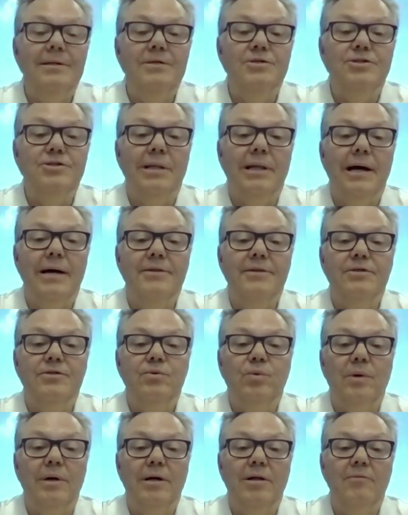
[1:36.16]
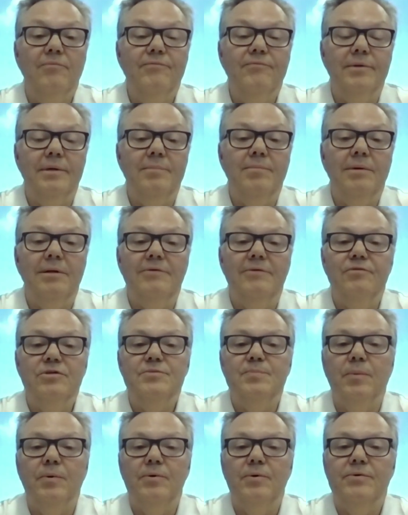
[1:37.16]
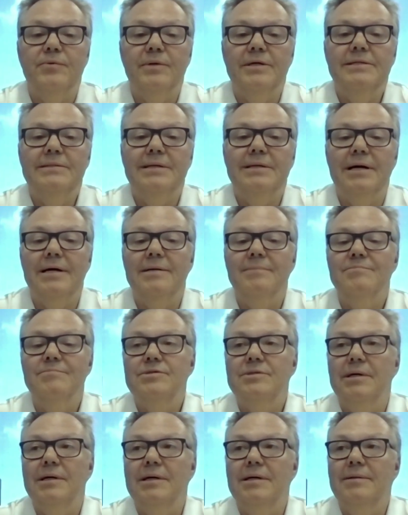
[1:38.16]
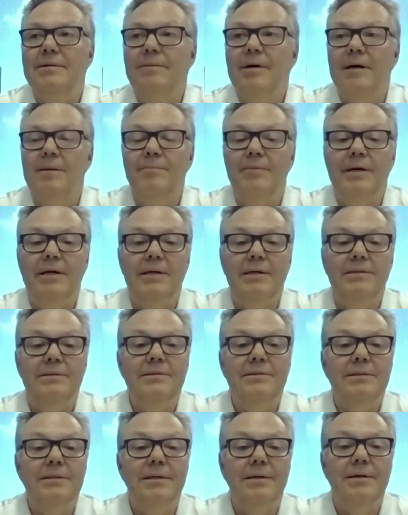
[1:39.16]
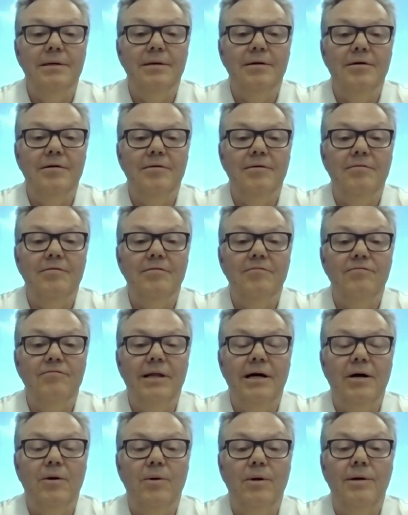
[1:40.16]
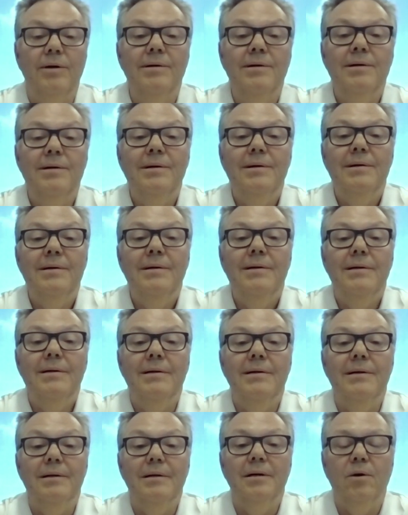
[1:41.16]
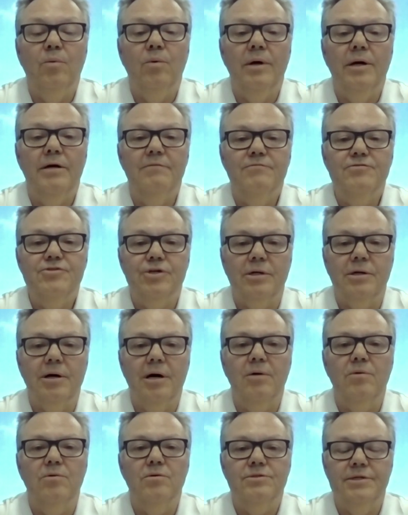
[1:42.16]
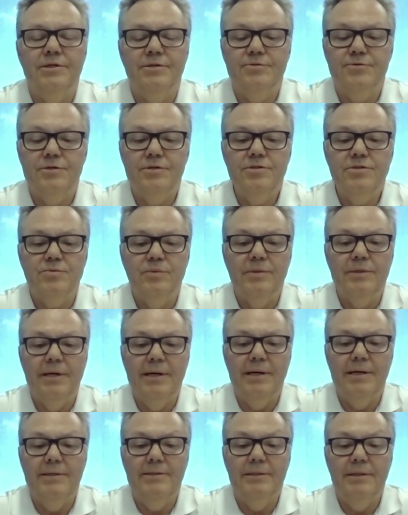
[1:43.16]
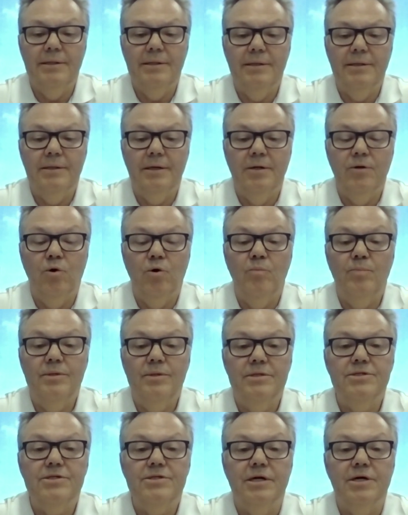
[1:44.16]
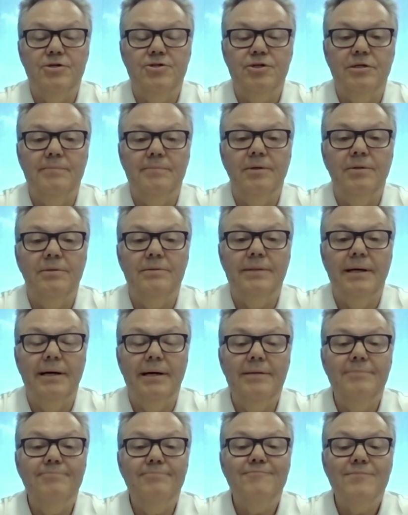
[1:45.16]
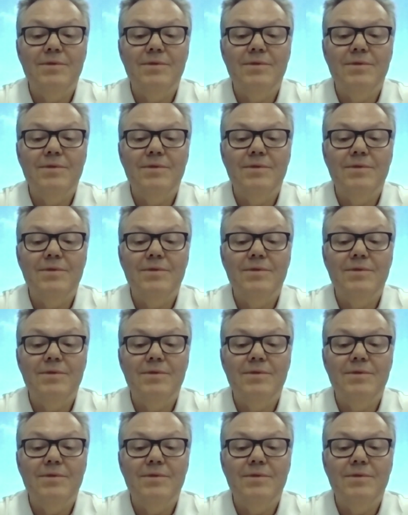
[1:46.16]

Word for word: July the 12th. I believe we spoke three times. I I made Flower aware of Chicago's interest. We had an open discussion about that.